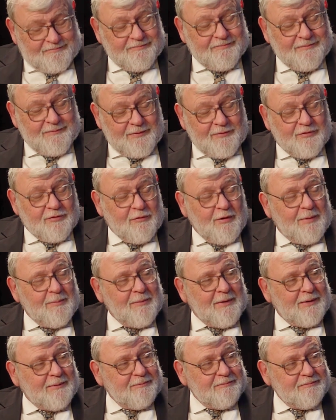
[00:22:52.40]
He's a great
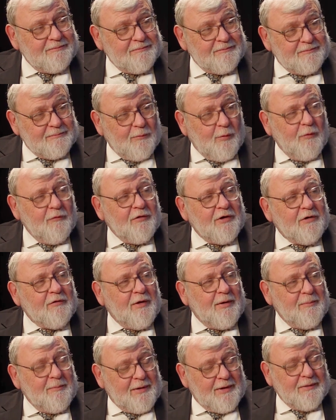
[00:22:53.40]
man. More than a
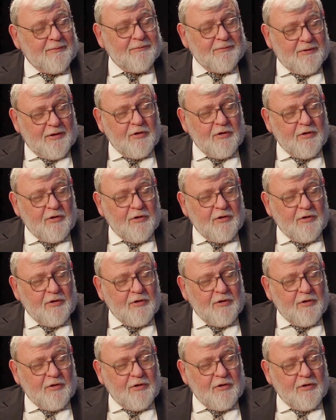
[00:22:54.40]
great man.